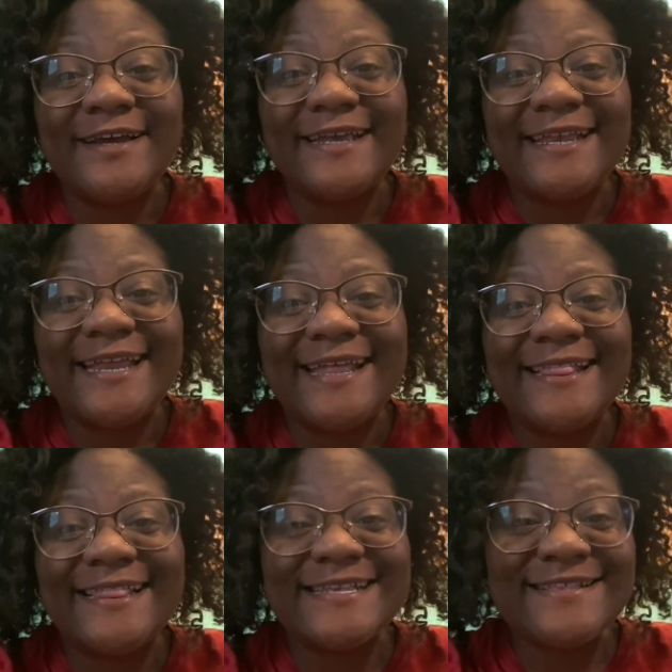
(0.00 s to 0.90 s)
and in
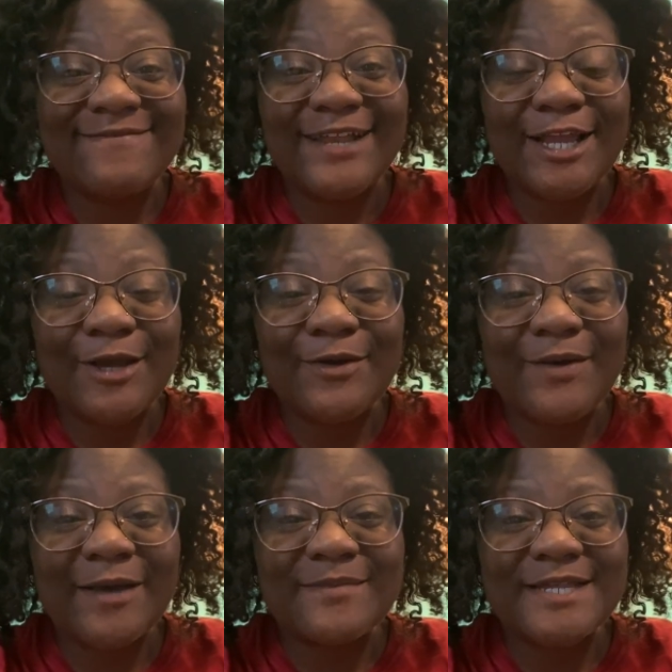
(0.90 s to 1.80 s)
this video,
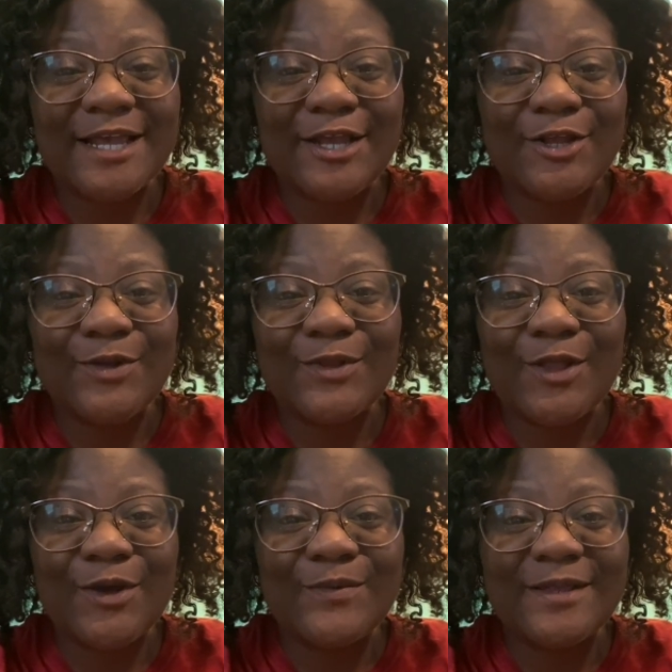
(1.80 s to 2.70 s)
I'm taking you
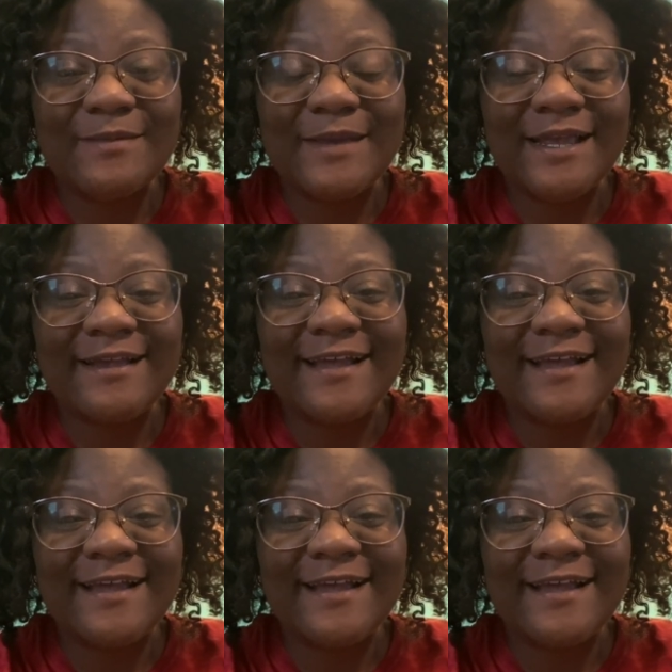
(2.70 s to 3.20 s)
along with me